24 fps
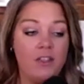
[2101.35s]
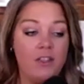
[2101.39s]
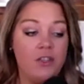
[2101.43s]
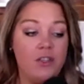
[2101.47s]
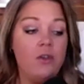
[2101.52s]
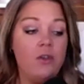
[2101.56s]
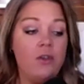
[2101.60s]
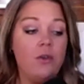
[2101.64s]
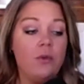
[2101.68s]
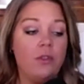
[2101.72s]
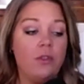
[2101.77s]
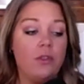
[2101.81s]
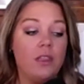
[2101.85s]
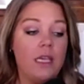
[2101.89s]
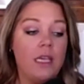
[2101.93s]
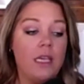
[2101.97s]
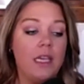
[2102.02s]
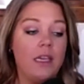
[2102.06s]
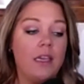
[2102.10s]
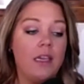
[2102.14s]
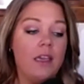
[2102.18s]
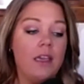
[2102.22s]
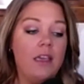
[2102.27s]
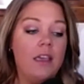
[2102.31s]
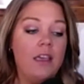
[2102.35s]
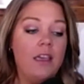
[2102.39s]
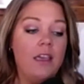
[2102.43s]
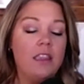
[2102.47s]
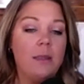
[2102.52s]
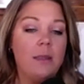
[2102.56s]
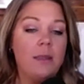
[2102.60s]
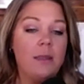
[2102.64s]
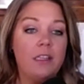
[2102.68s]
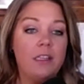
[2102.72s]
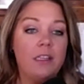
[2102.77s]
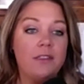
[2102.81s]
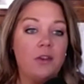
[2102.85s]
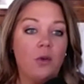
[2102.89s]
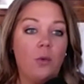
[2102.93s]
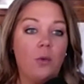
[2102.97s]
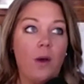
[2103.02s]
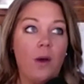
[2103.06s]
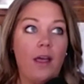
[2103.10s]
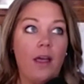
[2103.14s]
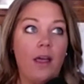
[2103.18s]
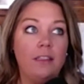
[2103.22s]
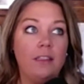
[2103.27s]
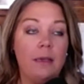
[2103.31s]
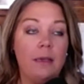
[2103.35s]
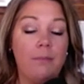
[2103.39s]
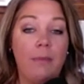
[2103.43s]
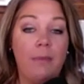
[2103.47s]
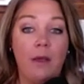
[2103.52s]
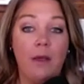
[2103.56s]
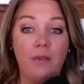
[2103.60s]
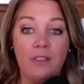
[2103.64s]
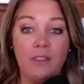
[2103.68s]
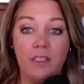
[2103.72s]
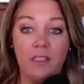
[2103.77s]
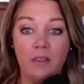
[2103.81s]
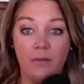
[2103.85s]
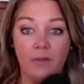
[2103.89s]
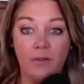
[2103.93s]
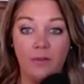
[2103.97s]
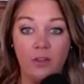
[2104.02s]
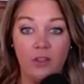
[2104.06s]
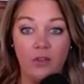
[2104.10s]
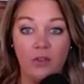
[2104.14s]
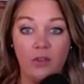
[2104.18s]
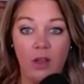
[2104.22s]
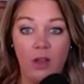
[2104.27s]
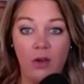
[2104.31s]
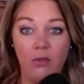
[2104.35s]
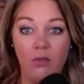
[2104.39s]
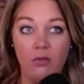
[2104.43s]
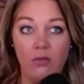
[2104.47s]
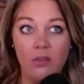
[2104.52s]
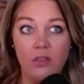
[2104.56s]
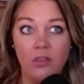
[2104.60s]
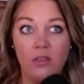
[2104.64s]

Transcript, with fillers: Do you think the Minnesota Wild bounced in the first round?